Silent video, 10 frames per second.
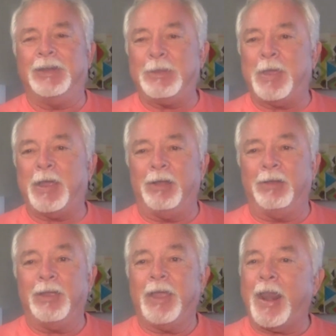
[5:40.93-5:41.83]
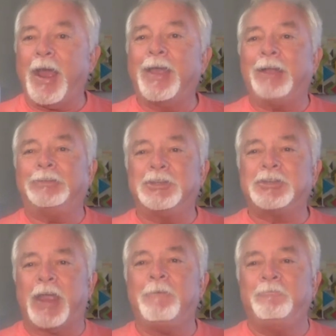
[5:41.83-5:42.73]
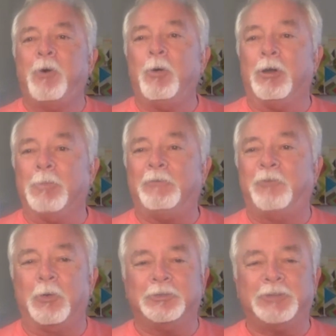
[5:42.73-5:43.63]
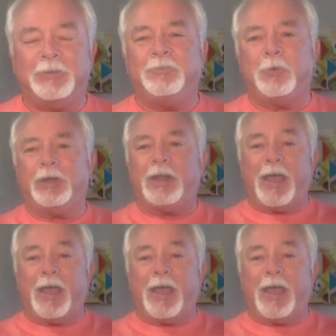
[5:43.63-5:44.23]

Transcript: an email, and I got the same form, a 1449.